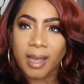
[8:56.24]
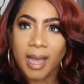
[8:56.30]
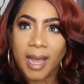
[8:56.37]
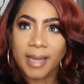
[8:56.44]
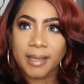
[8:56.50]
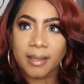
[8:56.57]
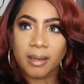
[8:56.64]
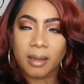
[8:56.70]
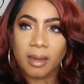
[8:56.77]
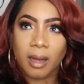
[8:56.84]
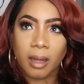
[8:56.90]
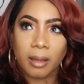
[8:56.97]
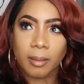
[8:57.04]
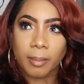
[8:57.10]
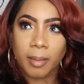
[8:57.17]
I did a
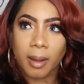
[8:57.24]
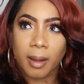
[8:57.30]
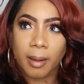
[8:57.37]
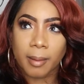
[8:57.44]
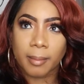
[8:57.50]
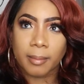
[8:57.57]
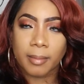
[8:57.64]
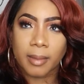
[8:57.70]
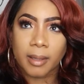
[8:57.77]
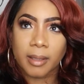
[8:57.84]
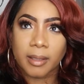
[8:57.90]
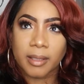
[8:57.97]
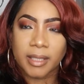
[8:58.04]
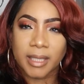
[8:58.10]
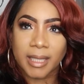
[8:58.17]
Color Bomb
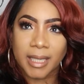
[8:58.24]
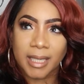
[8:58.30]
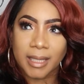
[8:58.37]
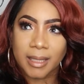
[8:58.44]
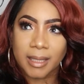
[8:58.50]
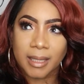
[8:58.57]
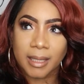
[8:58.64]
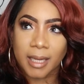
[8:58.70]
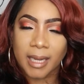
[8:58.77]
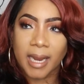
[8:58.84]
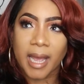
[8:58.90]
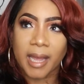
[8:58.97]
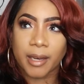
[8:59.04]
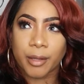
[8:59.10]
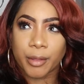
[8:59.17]
Jalise, and
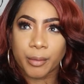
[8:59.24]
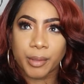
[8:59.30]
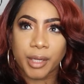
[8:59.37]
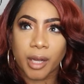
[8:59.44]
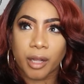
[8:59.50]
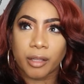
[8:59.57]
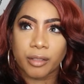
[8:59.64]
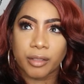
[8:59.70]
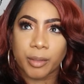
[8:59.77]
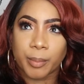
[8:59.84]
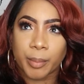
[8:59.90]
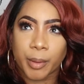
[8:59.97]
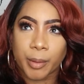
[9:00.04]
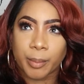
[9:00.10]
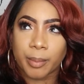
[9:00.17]
I had the 3 colors: the
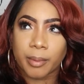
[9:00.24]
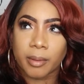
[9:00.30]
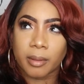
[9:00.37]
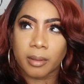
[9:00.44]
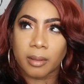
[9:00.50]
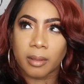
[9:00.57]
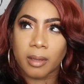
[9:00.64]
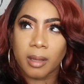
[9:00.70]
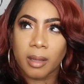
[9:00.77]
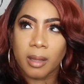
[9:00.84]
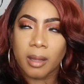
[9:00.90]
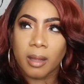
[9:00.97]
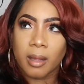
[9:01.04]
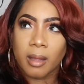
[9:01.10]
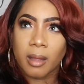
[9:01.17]
purple,
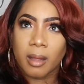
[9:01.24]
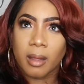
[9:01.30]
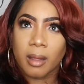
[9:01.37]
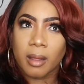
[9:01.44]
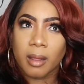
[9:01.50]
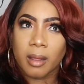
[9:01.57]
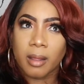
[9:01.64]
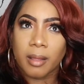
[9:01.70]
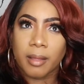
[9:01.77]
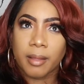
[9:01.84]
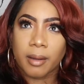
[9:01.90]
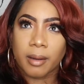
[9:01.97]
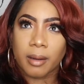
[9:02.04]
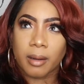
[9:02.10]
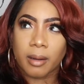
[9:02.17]

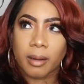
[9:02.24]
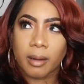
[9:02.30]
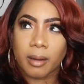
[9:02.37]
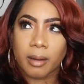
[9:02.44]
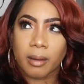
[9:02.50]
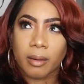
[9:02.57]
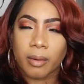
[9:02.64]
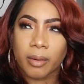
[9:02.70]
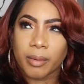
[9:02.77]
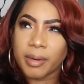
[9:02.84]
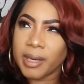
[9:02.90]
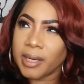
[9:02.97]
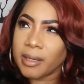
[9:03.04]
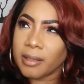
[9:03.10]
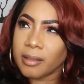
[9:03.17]
the
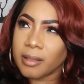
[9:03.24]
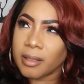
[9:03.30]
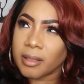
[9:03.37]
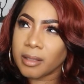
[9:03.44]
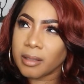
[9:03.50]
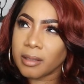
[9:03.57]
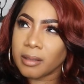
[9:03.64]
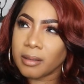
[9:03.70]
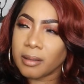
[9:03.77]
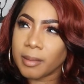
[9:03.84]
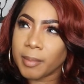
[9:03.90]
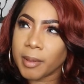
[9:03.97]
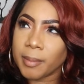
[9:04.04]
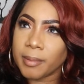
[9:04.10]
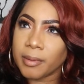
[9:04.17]
orange,
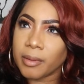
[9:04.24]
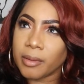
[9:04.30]
the purple, the